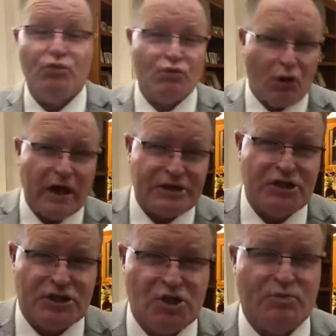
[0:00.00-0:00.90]

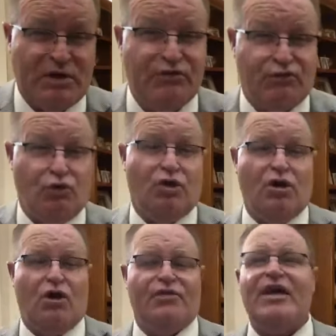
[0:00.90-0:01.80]
righteous before
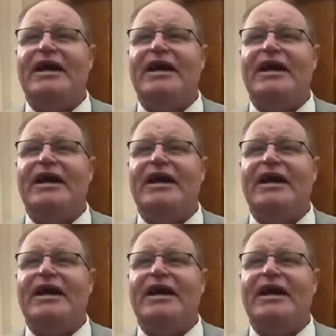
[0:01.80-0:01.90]
God.